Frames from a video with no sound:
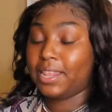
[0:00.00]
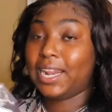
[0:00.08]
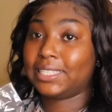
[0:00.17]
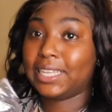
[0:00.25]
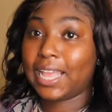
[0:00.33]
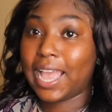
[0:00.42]

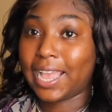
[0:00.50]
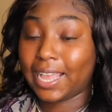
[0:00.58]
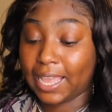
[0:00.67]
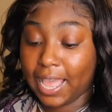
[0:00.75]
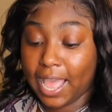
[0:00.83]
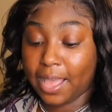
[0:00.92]
next thing I
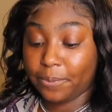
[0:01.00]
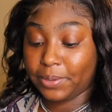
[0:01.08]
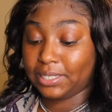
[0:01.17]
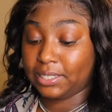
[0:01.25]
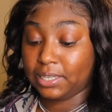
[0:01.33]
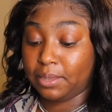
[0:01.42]
got was
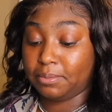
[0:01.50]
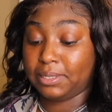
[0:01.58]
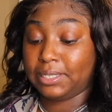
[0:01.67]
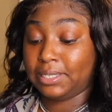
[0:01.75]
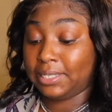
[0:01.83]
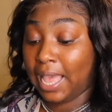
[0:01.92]
some
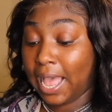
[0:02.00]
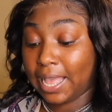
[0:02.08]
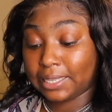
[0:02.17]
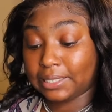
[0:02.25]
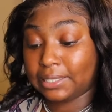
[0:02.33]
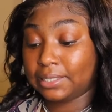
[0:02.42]

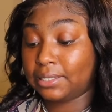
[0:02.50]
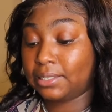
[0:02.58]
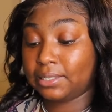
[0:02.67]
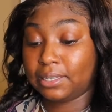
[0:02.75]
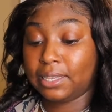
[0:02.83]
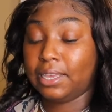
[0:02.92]
socks.
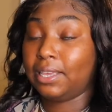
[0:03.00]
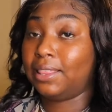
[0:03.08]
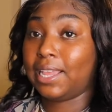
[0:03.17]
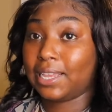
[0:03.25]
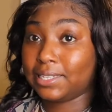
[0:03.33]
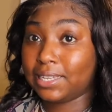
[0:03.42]

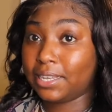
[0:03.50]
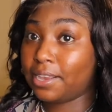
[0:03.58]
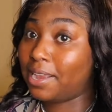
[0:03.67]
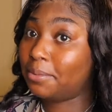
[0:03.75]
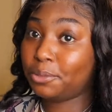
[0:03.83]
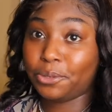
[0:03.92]
Like I say,
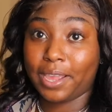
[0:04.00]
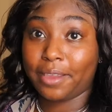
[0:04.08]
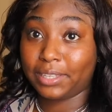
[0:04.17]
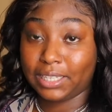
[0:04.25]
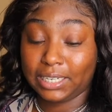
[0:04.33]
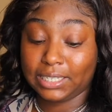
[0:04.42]
y'all, I'm doing
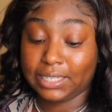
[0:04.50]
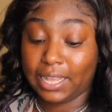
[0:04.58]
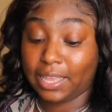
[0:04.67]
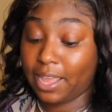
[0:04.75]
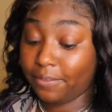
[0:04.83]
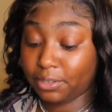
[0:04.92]
everything to stay
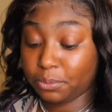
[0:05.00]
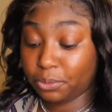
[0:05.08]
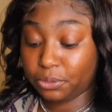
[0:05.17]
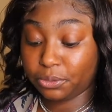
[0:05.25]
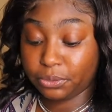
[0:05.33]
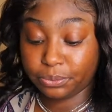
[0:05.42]
comfortable.
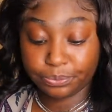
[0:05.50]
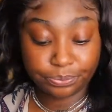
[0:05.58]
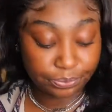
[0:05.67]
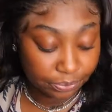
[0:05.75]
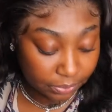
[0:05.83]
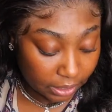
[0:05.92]

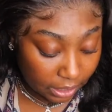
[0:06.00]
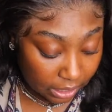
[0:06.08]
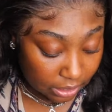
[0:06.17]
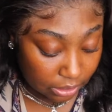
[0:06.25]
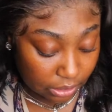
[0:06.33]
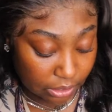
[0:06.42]

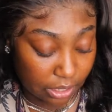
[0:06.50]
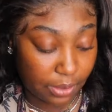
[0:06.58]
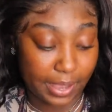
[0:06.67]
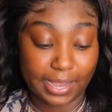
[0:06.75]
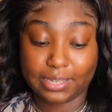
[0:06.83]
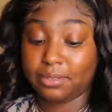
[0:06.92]
So
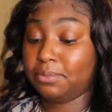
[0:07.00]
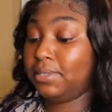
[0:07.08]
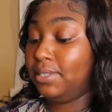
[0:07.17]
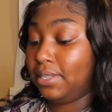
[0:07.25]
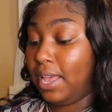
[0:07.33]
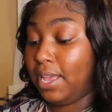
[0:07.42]
I got some
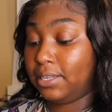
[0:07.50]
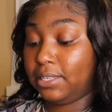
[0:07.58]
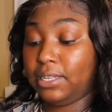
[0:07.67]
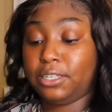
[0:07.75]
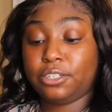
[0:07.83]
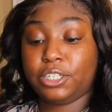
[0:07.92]
socks,
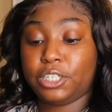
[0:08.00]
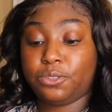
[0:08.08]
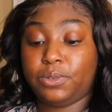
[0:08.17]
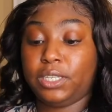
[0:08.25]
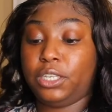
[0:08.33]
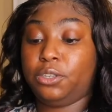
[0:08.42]
and these are just
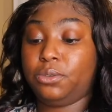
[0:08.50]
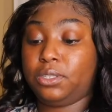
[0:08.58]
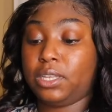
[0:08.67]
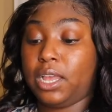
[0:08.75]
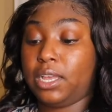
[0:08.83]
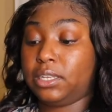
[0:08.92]
really cute
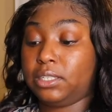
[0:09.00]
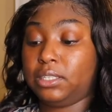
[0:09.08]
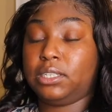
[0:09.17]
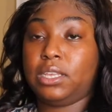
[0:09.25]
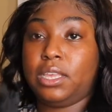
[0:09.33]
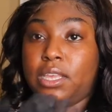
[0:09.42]

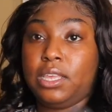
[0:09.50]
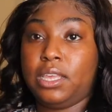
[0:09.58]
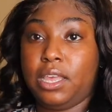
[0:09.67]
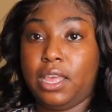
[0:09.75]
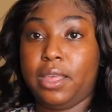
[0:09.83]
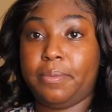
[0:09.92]
socks.
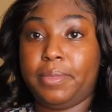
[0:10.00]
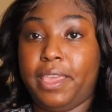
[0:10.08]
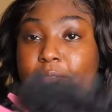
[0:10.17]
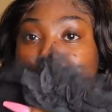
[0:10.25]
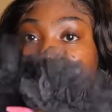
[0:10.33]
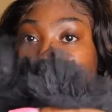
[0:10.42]
They
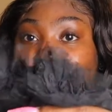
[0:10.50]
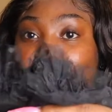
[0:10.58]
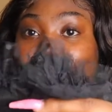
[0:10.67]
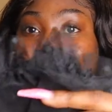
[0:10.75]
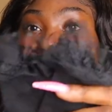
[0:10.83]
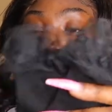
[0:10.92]
have mesh
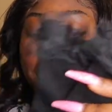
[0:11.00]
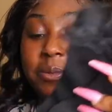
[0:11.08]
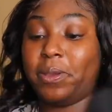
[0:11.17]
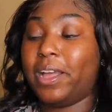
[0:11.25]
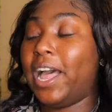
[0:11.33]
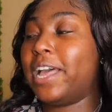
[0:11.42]
on them as
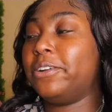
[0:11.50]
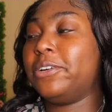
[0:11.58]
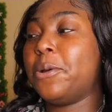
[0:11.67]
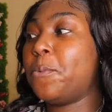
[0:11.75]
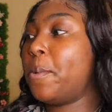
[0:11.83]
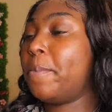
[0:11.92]
well. I don't
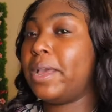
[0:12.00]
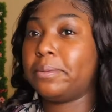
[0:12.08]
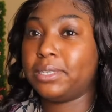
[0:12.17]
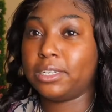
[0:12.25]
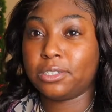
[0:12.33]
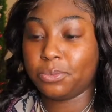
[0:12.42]
know what my
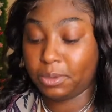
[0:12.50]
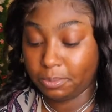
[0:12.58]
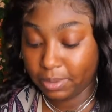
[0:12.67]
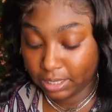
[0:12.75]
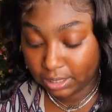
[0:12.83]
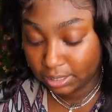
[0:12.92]
obsession with
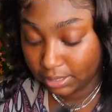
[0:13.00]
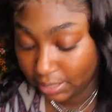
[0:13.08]
mesh is